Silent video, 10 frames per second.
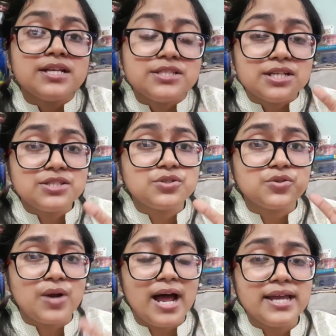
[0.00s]
Just
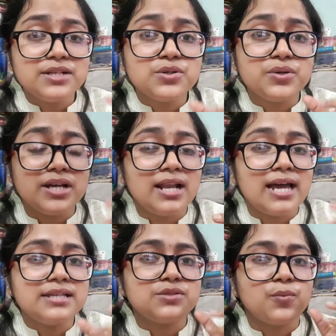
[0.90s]
try to
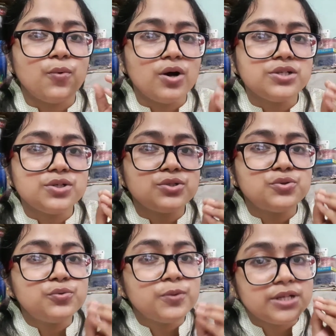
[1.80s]
realize what your
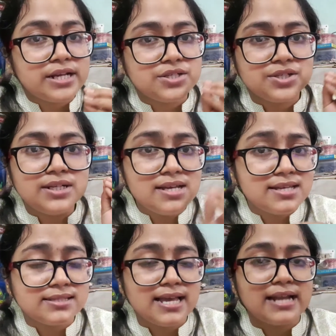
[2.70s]
true potential
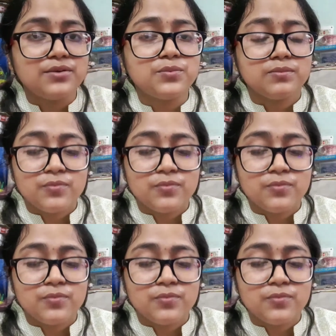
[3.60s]
is and in